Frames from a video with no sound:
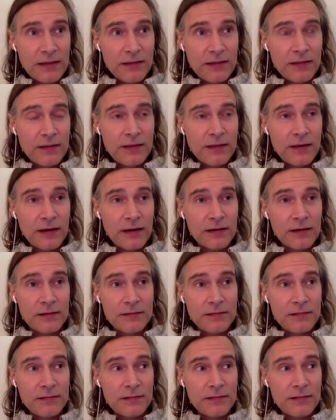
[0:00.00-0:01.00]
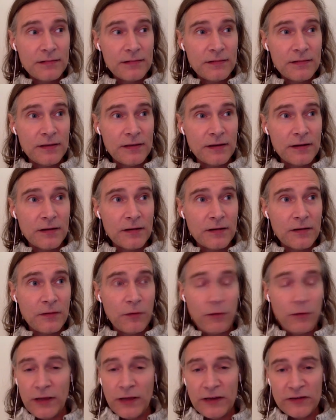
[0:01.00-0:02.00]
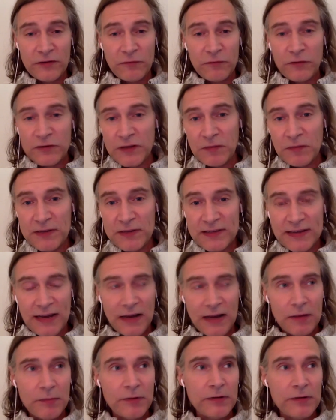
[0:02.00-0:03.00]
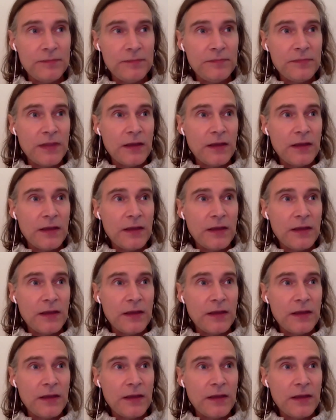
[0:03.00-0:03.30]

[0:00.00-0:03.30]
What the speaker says: the correlation was unmistakable.